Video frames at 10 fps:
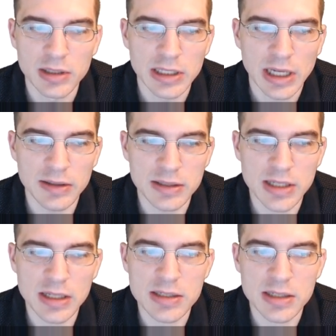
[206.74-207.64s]
and the
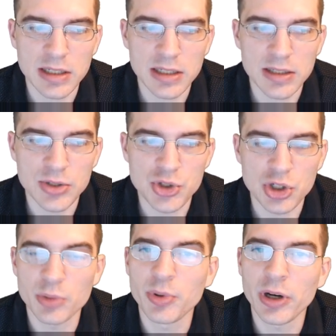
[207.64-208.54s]
density is
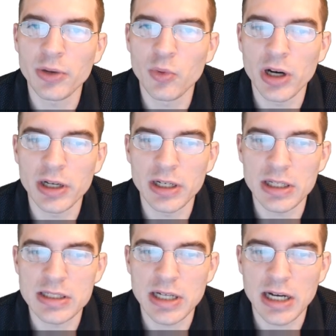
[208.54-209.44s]
0.1 and
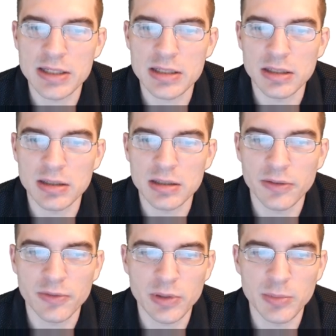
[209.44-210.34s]
it's constant,
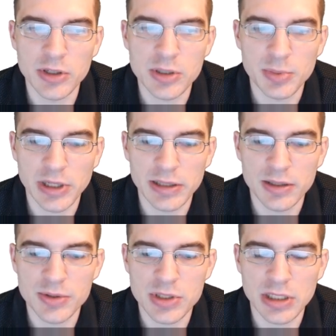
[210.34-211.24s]
if we multiply
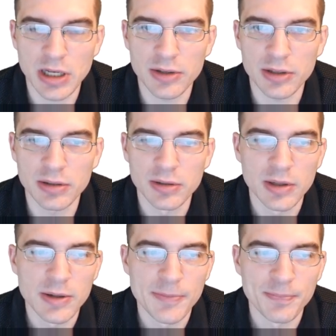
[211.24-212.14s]
those together,
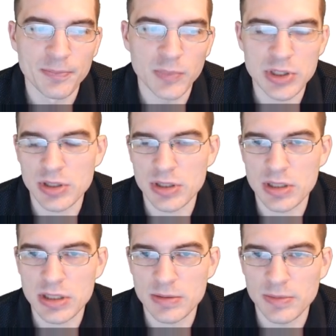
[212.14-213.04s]
which
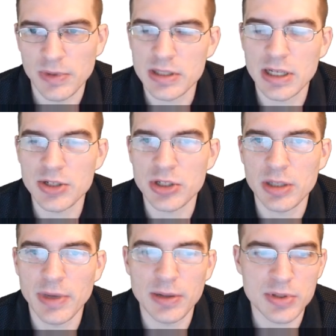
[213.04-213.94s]
is essentially
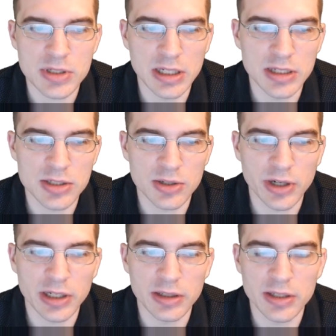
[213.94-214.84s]
amounts to
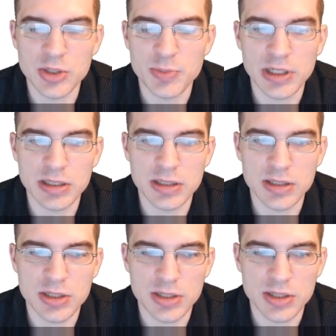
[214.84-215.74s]
integrating this because it's
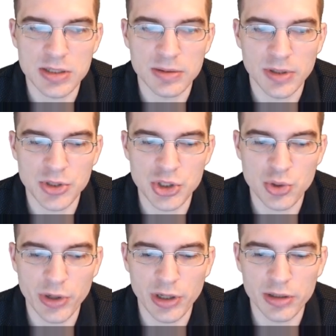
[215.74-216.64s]
just a
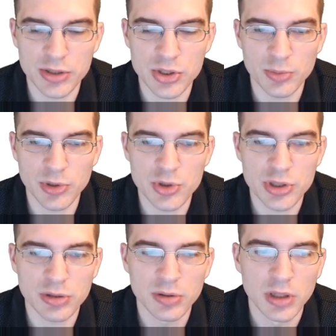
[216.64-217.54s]
square
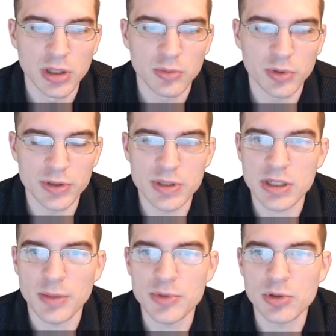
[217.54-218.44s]
distribution, would
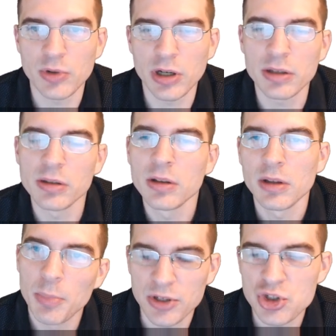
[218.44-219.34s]
sum to 1.
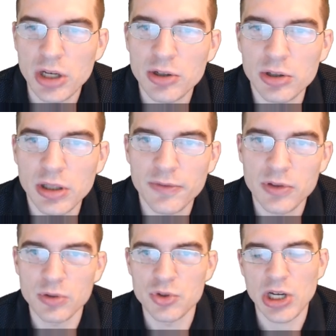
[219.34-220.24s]
In general, if
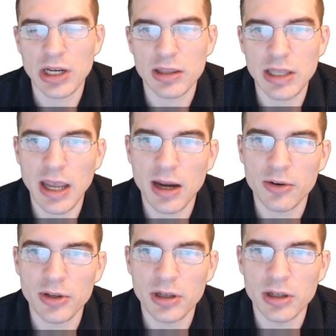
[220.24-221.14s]
you check the
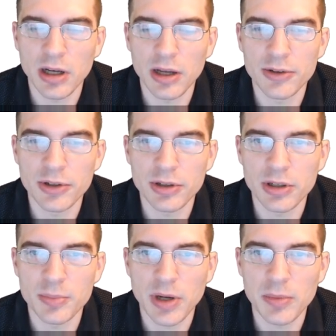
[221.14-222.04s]
area under
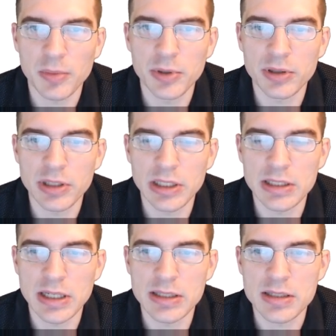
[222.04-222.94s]
a probability
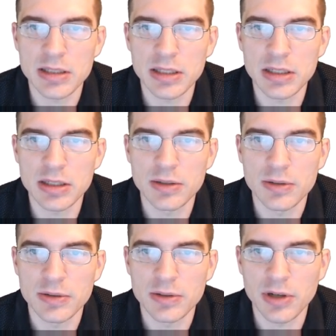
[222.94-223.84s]
density
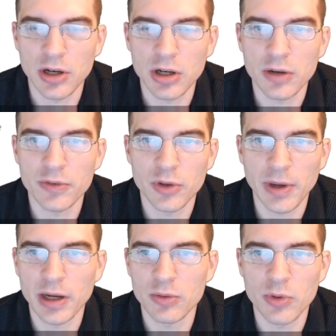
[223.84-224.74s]
curve, no
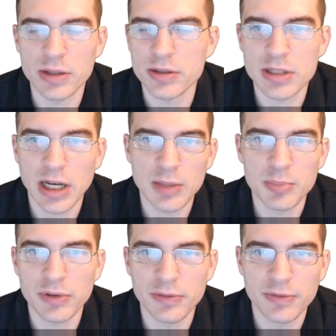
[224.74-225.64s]
matter what type
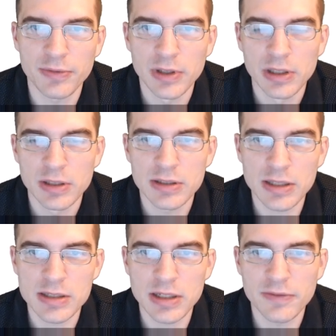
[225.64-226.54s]
of
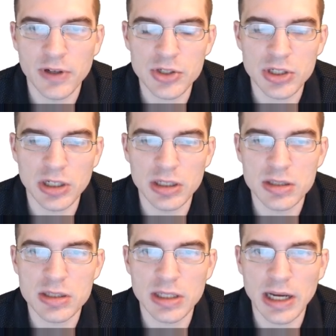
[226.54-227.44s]
density function it
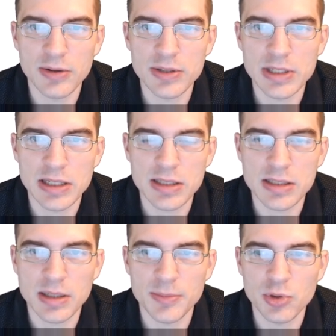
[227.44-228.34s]
is, it always has to
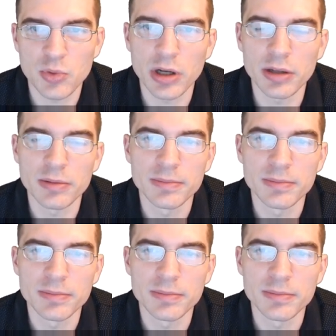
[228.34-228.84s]
sum to 1.